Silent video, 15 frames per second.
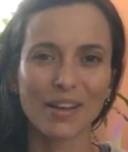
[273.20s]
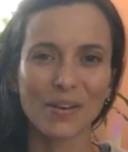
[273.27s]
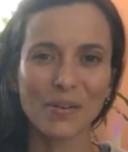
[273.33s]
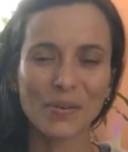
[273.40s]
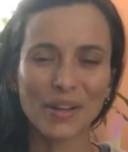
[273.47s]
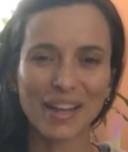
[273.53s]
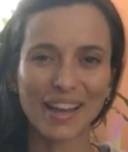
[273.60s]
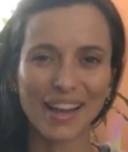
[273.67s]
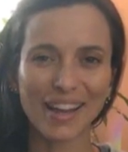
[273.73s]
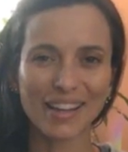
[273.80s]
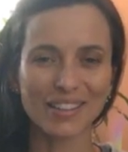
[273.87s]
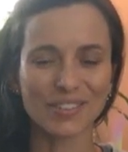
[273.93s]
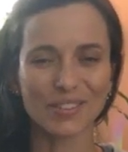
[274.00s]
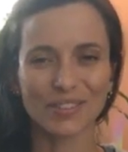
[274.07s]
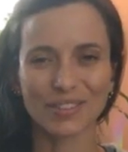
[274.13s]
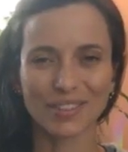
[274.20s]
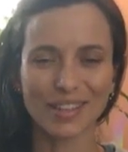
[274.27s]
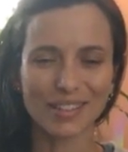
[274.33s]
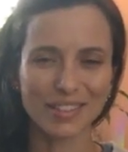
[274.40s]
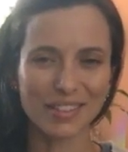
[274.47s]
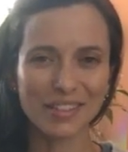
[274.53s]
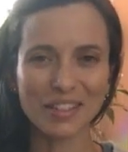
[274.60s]
Okay, so
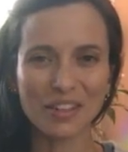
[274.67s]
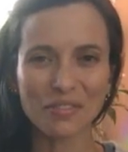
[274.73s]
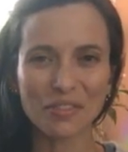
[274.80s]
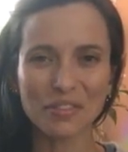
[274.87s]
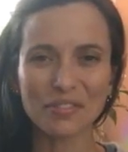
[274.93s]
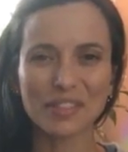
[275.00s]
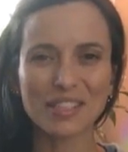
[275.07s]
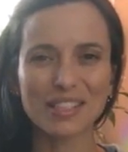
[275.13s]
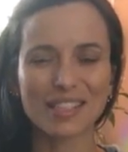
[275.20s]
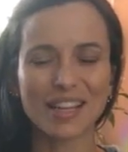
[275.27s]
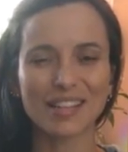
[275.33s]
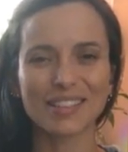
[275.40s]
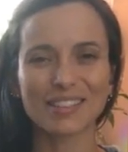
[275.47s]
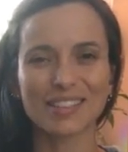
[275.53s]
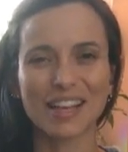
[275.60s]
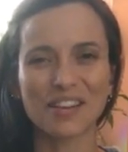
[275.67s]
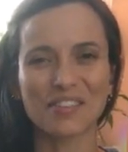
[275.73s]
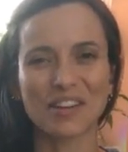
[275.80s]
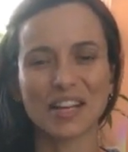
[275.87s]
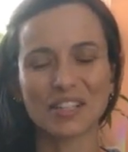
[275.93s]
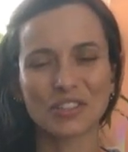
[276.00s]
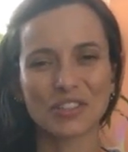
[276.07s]
that's enough of the second
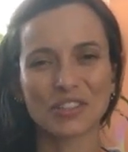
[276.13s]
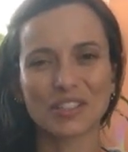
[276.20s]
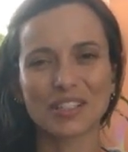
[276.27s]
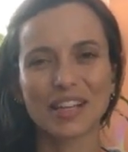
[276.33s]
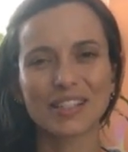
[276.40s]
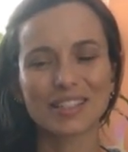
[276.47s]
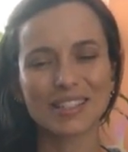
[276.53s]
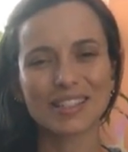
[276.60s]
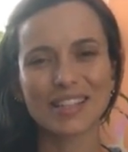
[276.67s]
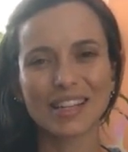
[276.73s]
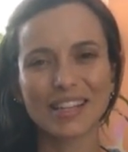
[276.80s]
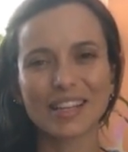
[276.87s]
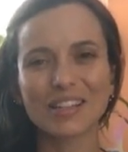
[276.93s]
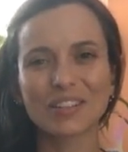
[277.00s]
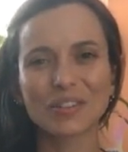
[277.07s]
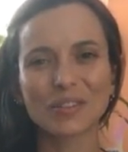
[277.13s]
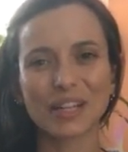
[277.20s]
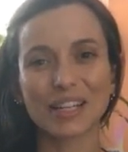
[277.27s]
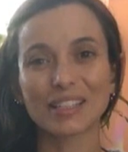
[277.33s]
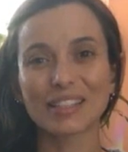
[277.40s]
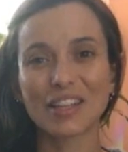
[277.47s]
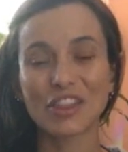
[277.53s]
directions. Let's take a look
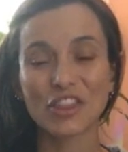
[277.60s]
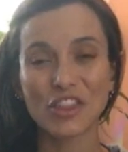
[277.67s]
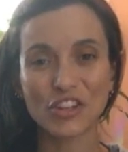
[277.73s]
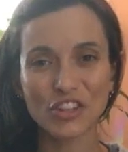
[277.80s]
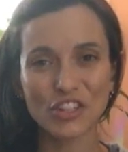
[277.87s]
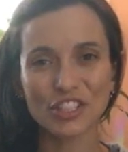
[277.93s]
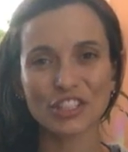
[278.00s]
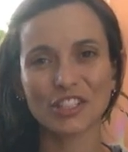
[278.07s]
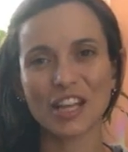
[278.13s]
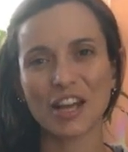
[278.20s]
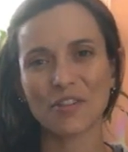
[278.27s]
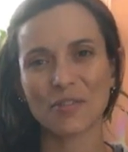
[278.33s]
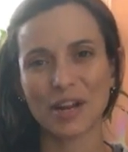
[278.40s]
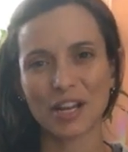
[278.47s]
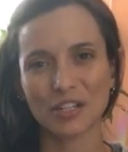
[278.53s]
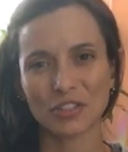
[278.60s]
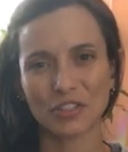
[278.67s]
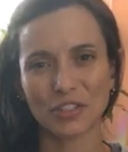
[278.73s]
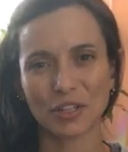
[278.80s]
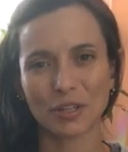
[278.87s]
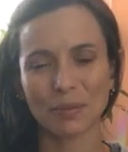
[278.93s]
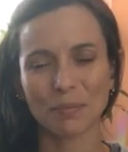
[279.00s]
at the third
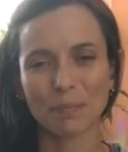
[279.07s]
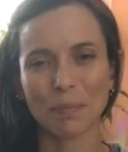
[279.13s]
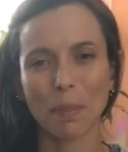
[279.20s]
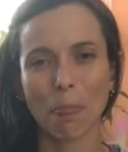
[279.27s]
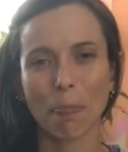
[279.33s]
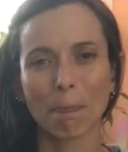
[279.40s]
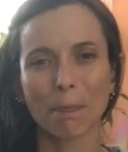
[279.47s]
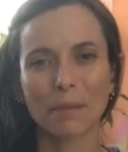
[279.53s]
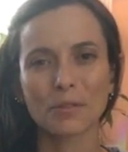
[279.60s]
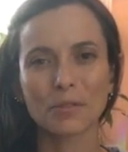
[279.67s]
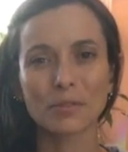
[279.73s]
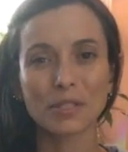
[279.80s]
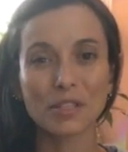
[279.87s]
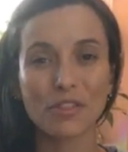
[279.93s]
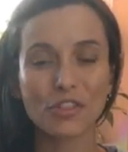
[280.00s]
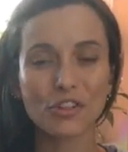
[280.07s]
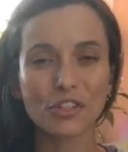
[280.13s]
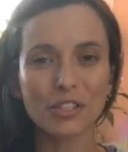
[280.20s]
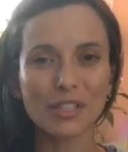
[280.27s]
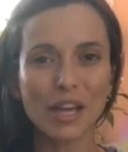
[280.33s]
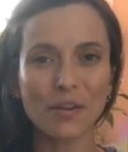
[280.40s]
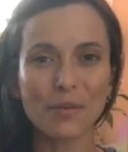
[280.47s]
direction. So the
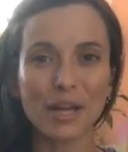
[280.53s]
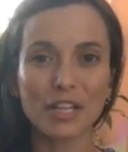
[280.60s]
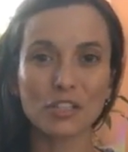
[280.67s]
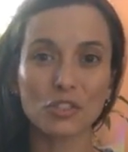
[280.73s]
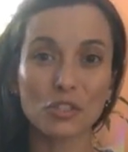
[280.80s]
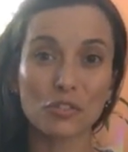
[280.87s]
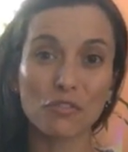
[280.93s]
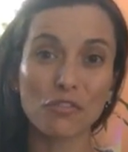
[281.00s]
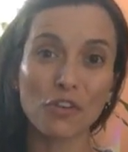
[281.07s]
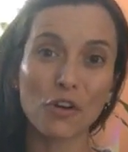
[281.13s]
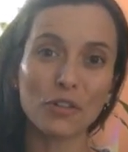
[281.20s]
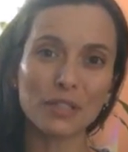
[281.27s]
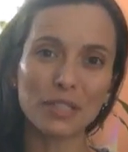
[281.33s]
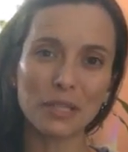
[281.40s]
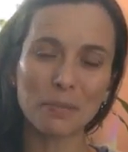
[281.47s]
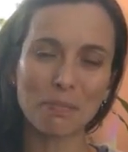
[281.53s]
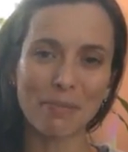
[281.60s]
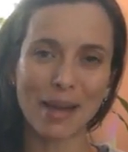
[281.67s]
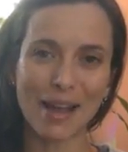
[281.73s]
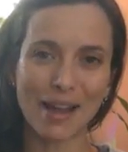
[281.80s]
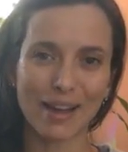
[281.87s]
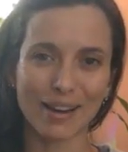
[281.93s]
third direction is front and
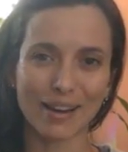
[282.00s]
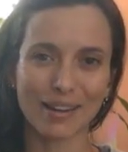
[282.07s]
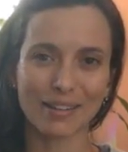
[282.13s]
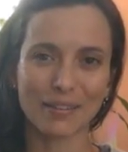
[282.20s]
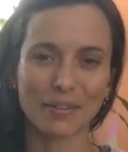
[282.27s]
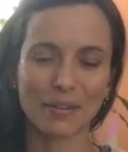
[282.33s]
back.